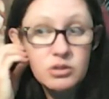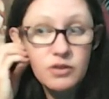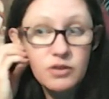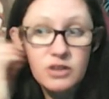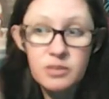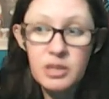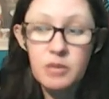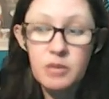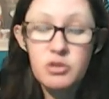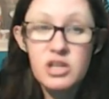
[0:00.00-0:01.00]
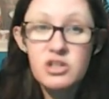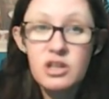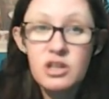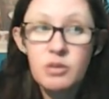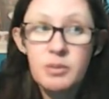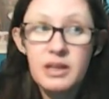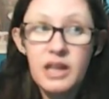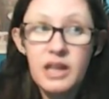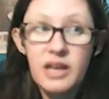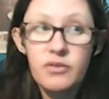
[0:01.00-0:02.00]
far as it being a mutation that it would be
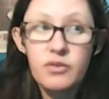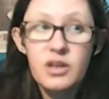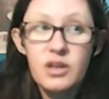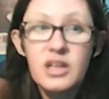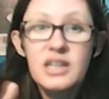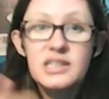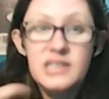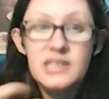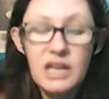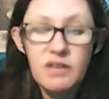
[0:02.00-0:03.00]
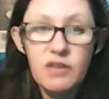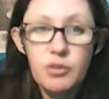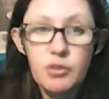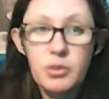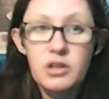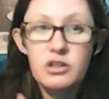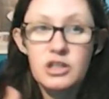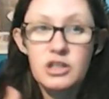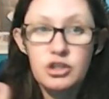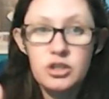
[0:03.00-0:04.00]
life saving if you're put under
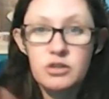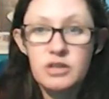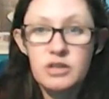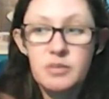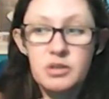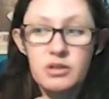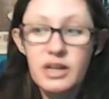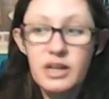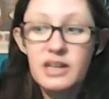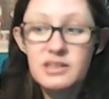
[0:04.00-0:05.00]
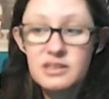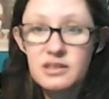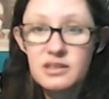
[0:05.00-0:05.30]
extreme duress